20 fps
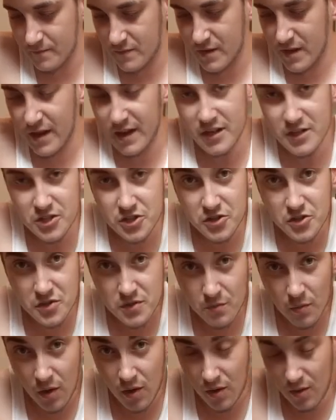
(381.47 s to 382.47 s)
the extra
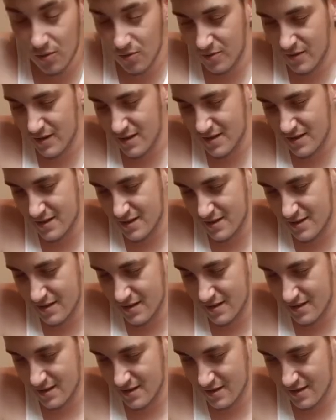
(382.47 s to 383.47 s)
small ones,
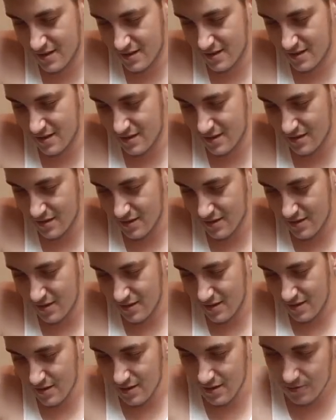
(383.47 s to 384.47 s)

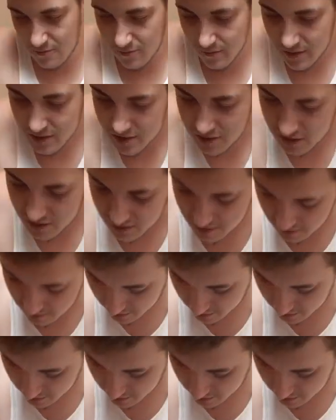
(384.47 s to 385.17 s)
which is